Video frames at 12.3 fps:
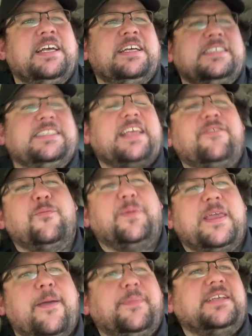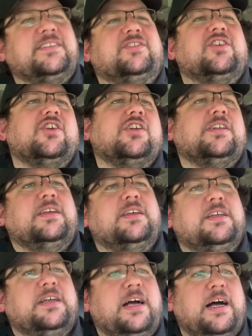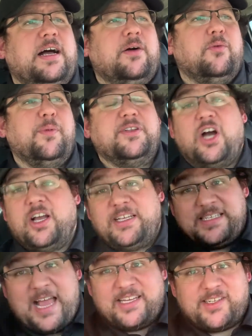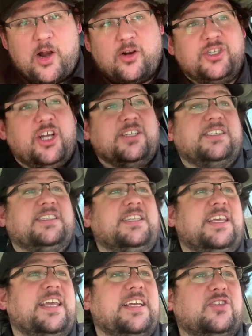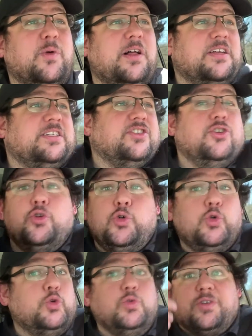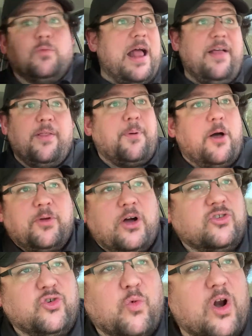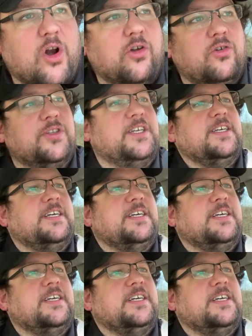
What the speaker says: 7 p.m. Eastern. We'll be talking Zack Snyder's Justice League as well as news around the pop culture world,